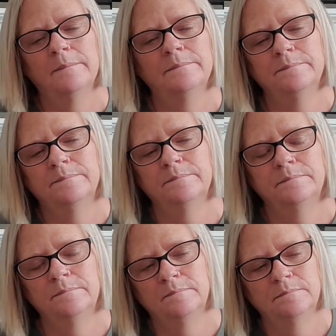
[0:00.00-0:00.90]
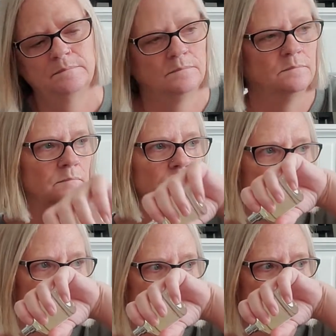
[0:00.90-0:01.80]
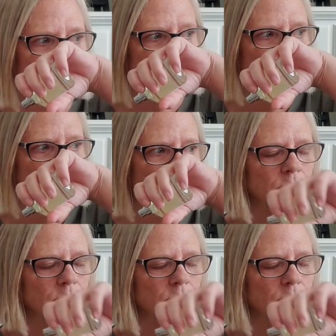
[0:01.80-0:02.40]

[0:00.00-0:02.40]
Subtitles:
[no speech]